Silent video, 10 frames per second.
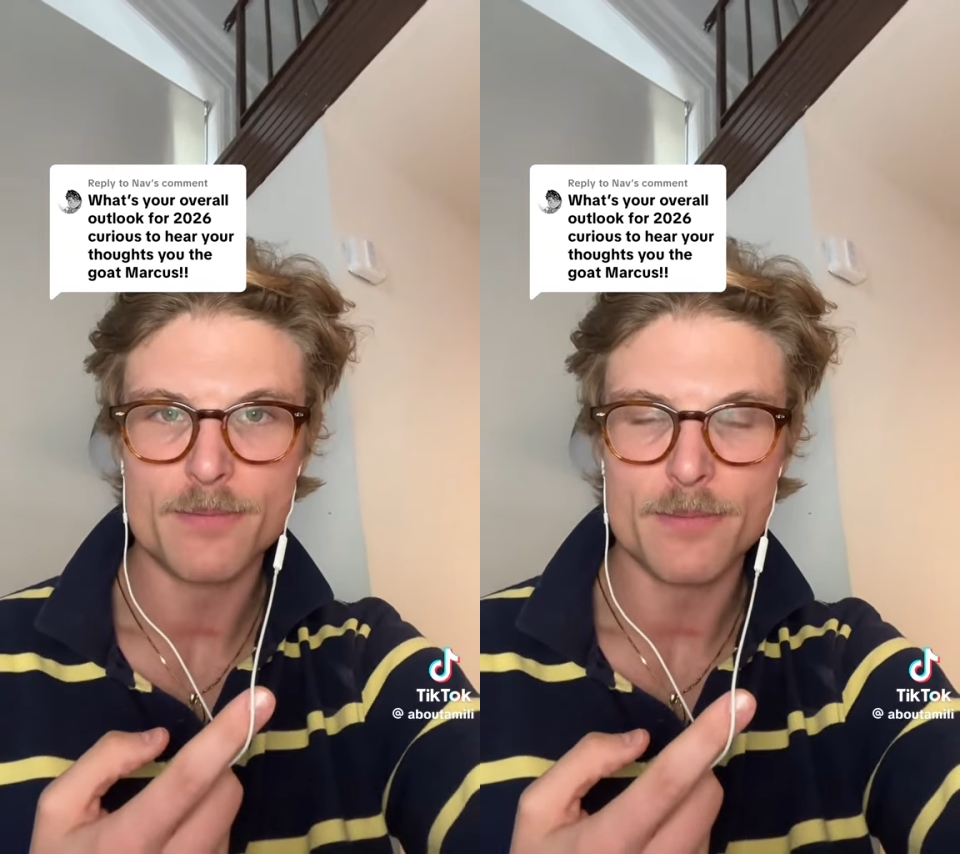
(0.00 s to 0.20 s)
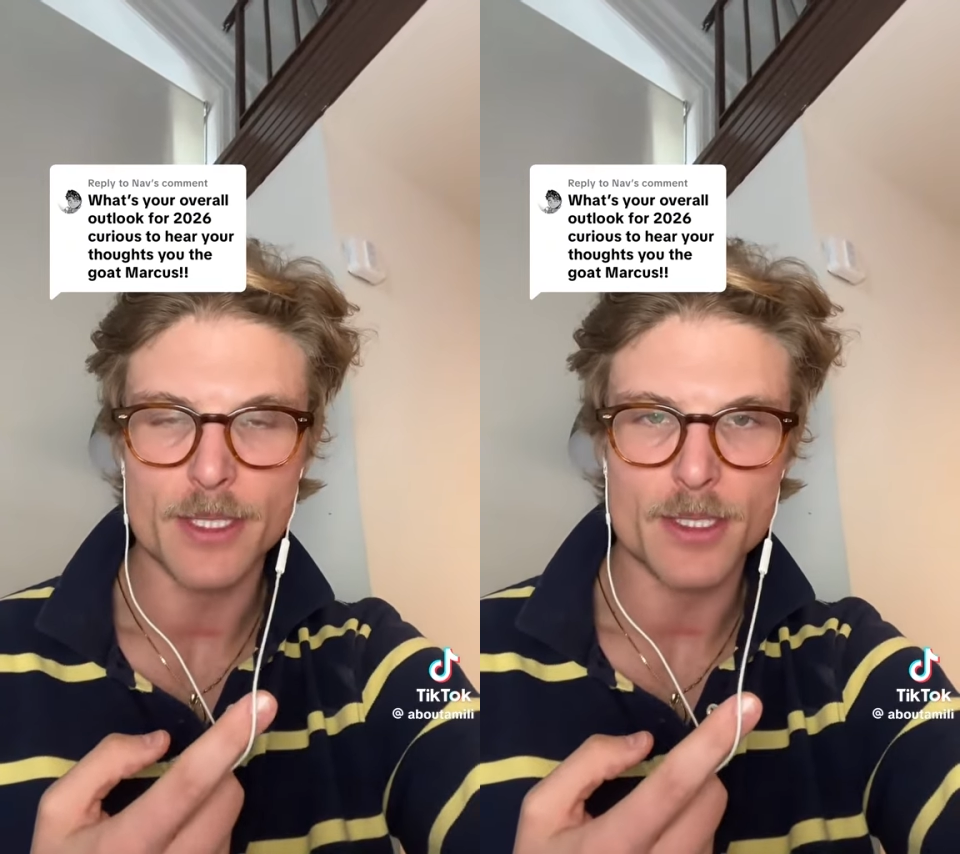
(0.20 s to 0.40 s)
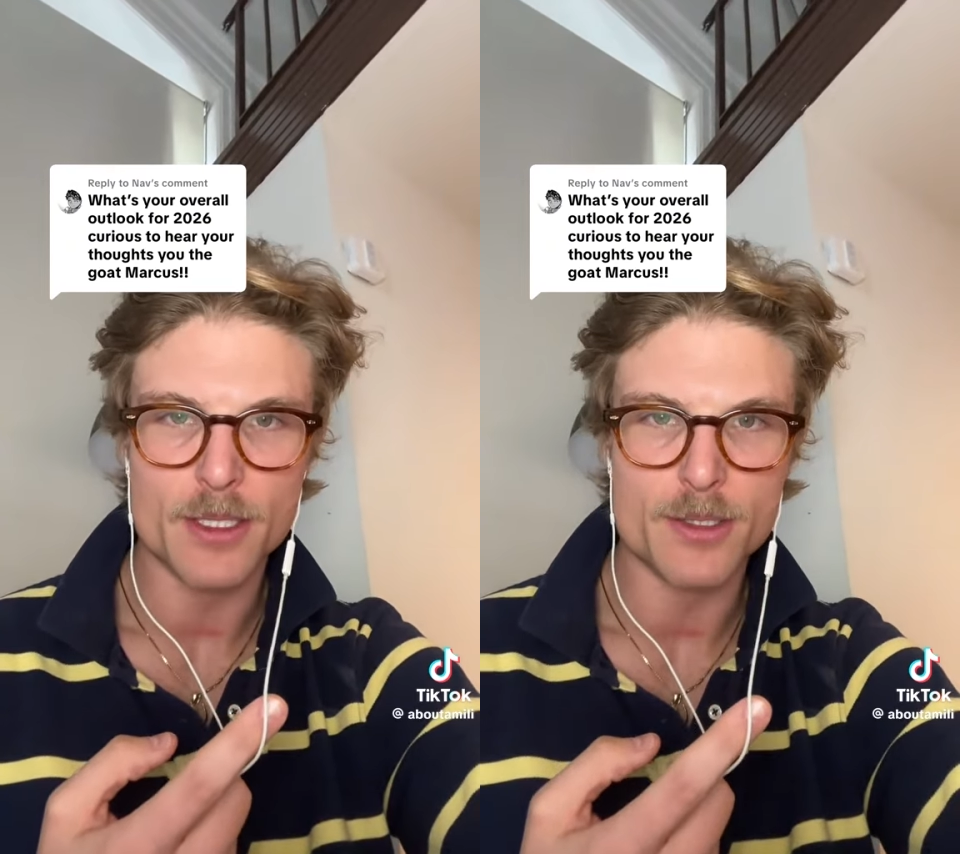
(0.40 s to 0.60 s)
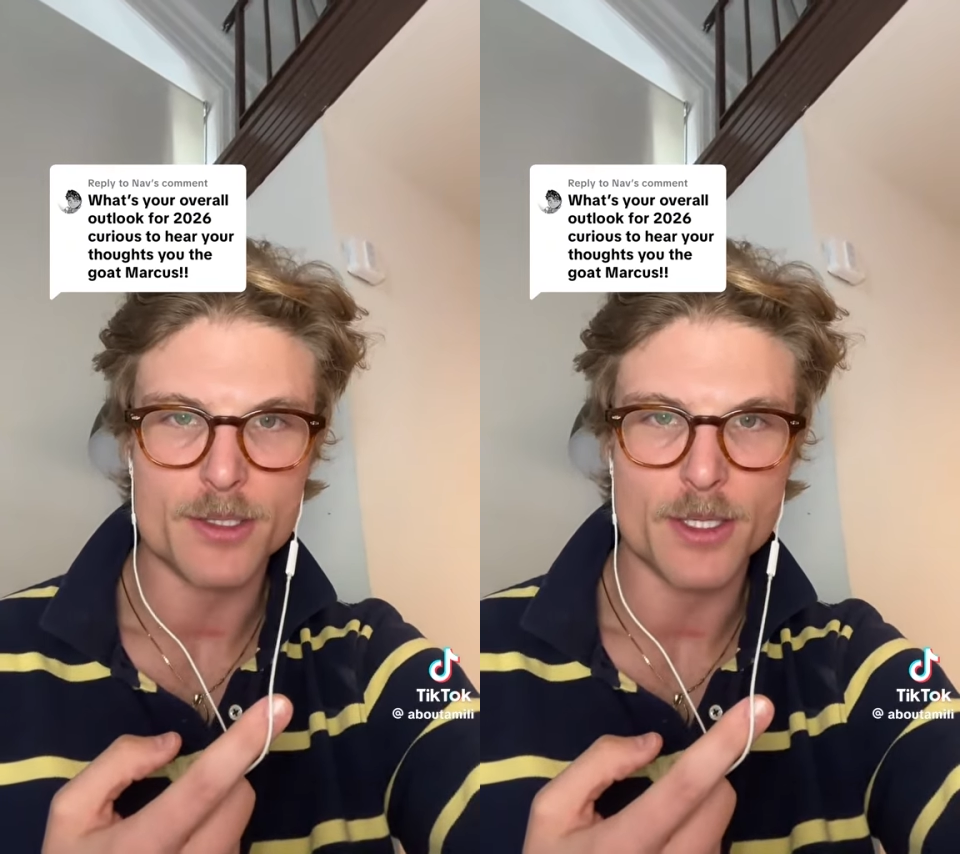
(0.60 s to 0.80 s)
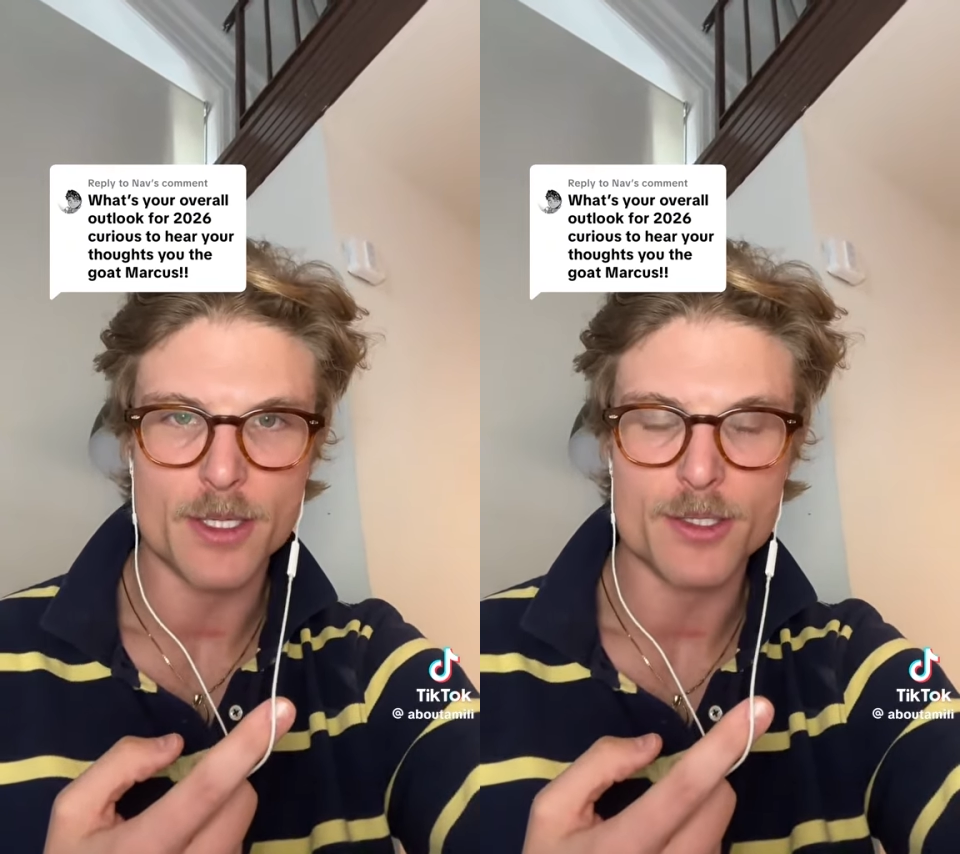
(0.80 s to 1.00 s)
because
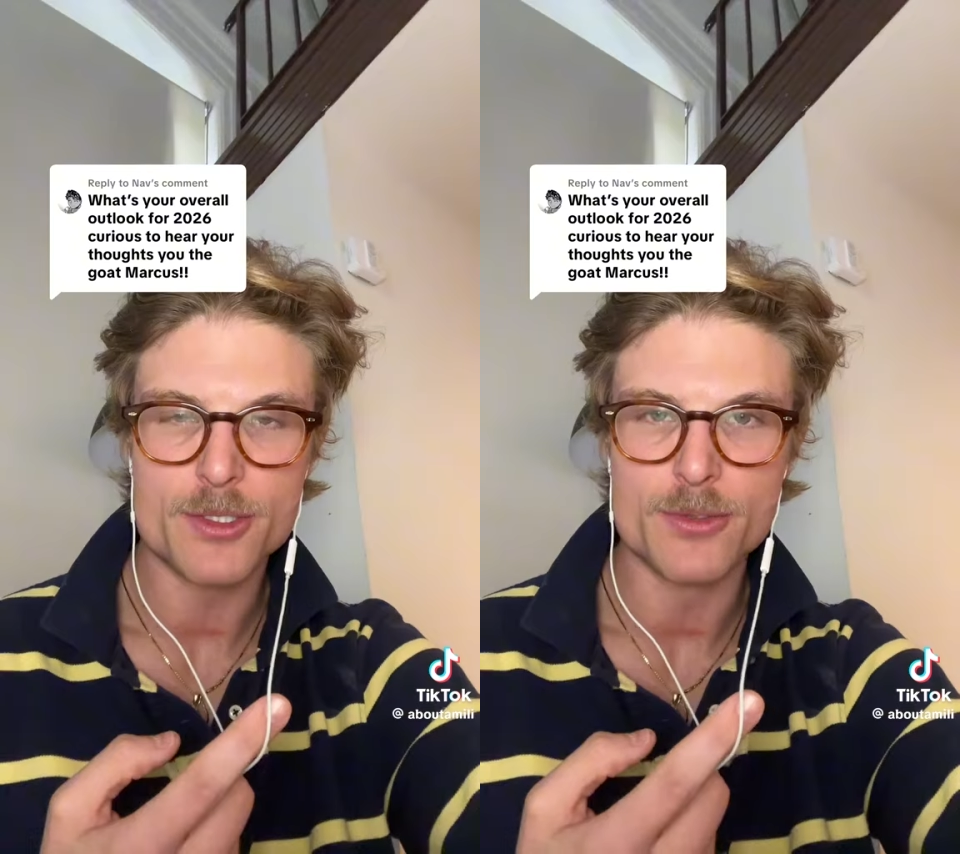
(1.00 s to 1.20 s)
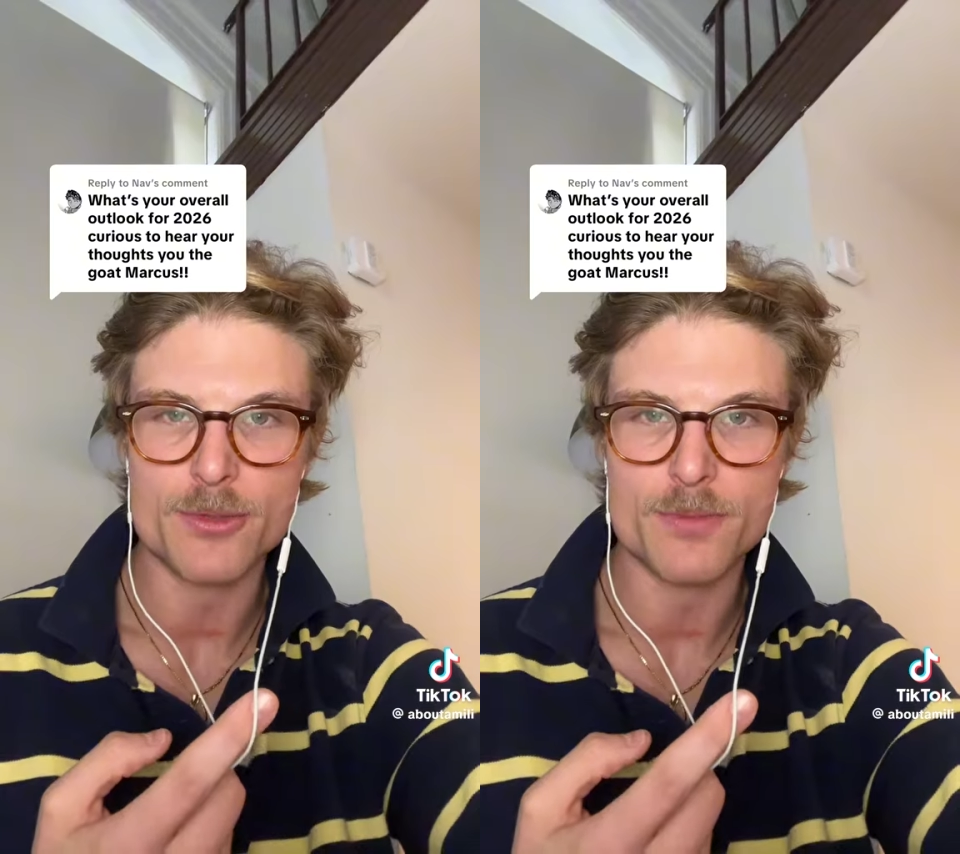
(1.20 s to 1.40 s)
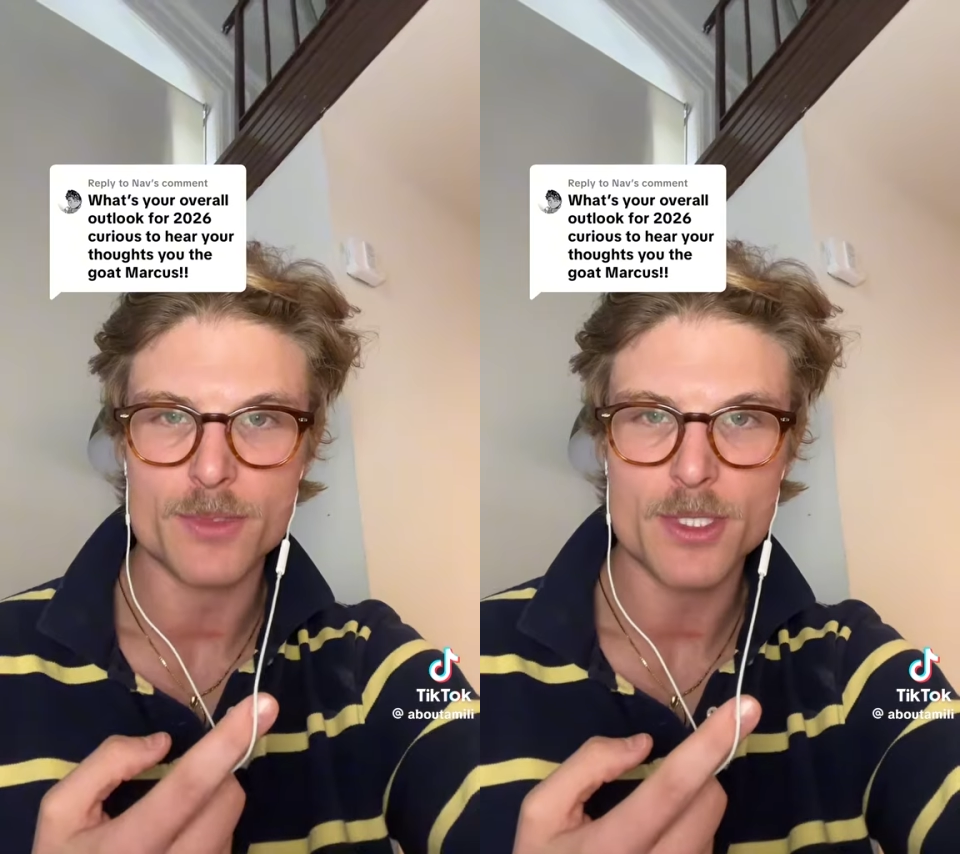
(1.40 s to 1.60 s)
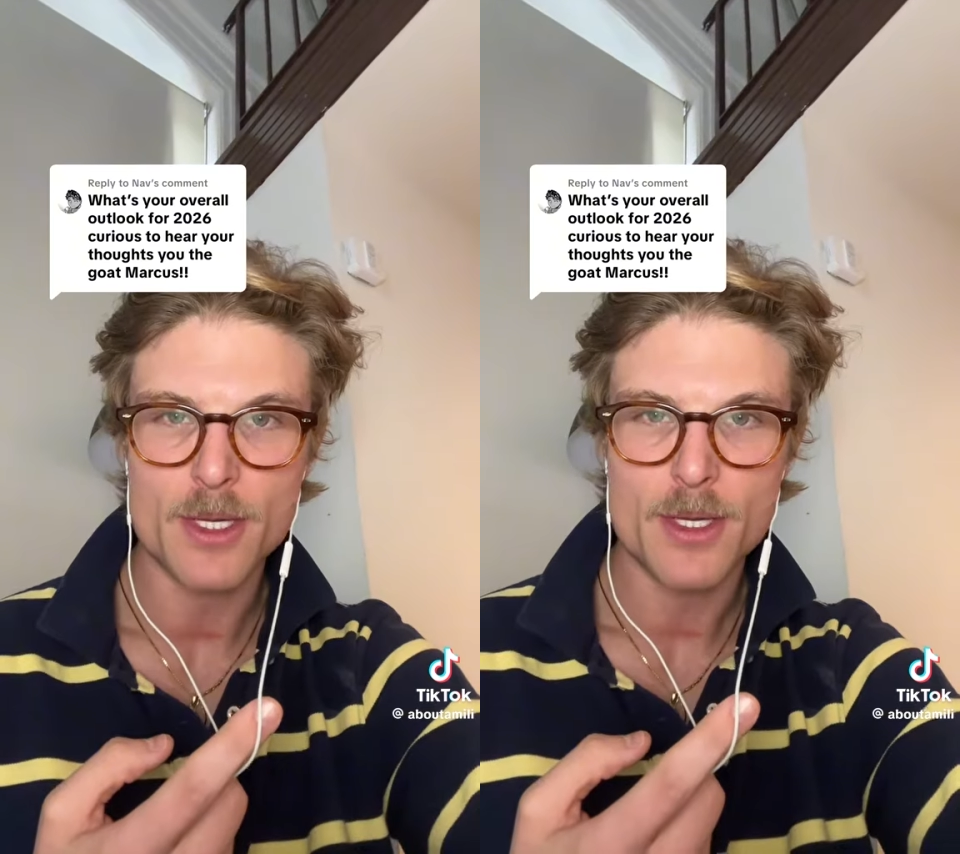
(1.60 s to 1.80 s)
it assumes